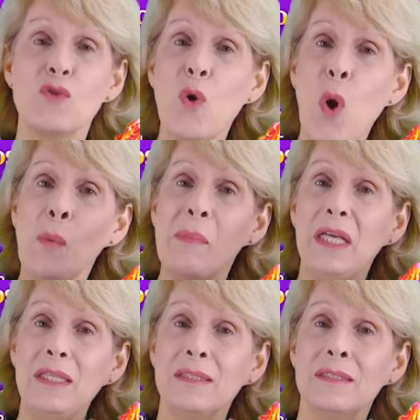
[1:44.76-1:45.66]

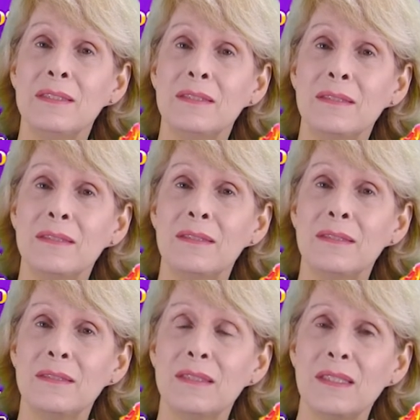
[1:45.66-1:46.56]
Trauma
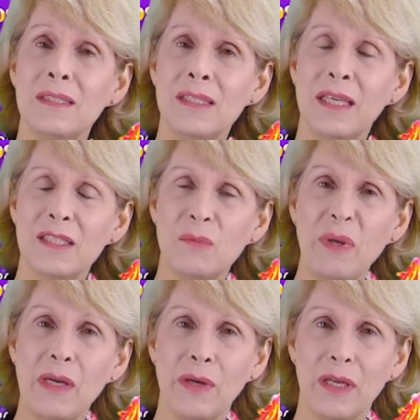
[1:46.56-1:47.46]
is an
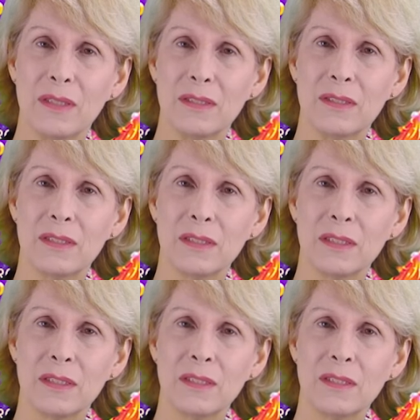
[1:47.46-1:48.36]
experience,
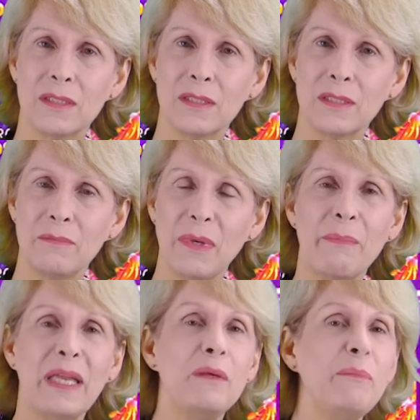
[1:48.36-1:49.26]

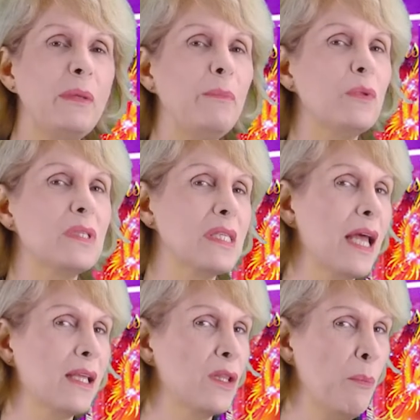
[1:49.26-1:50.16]
but many people
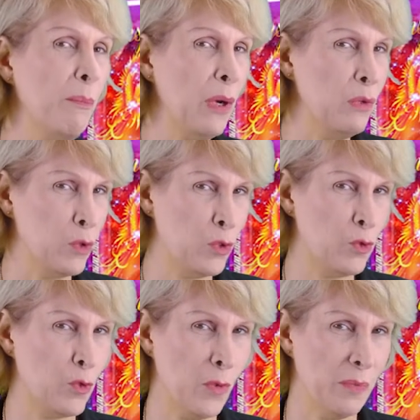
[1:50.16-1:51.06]
stay in the
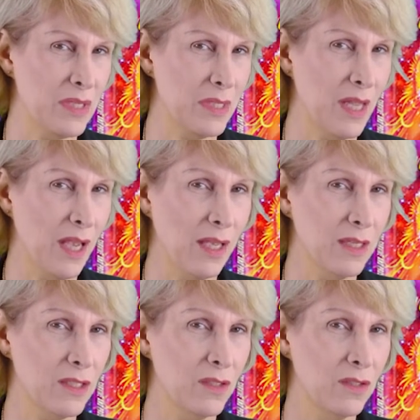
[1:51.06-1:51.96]
post trauma
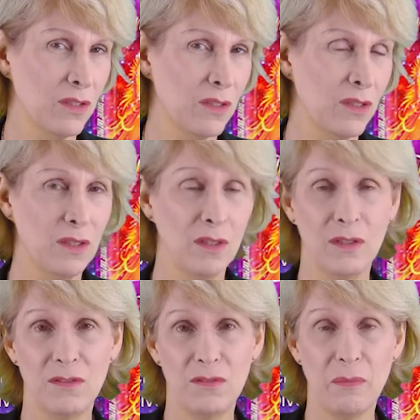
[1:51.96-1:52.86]
state
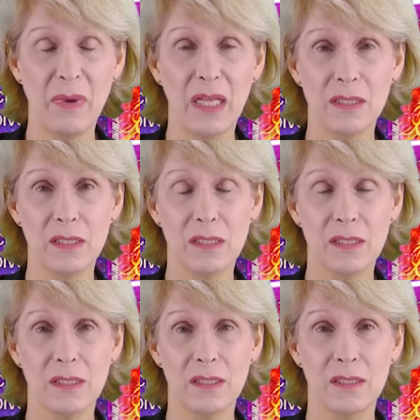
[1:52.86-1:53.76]
for
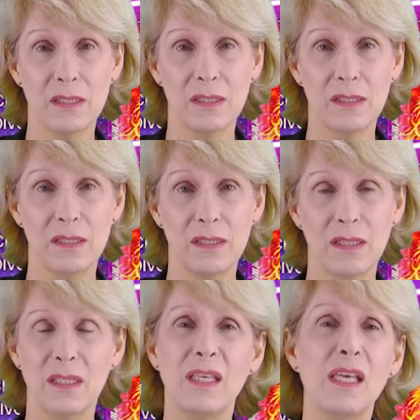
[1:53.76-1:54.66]
months,
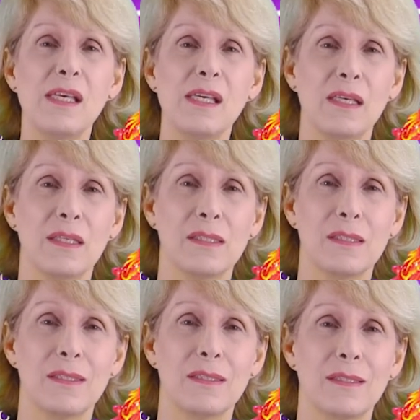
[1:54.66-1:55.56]
years,
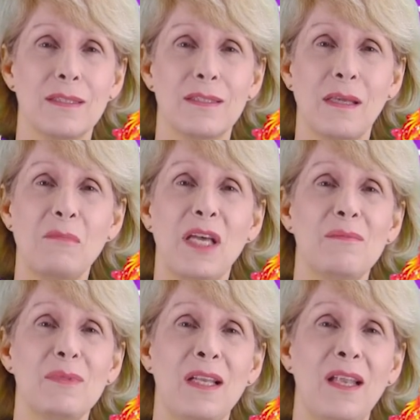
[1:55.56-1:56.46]

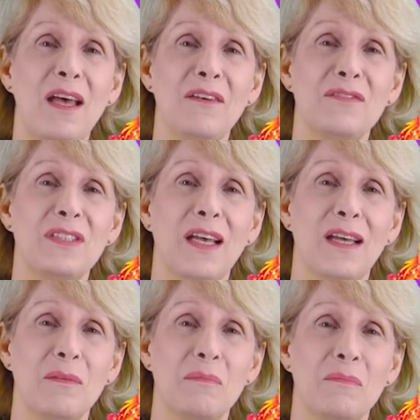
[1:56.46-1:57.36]
sometimes a
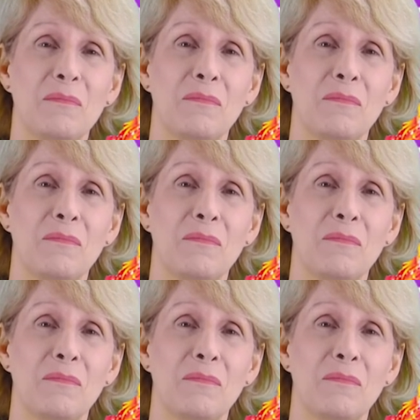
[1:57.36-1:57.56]
lifetime.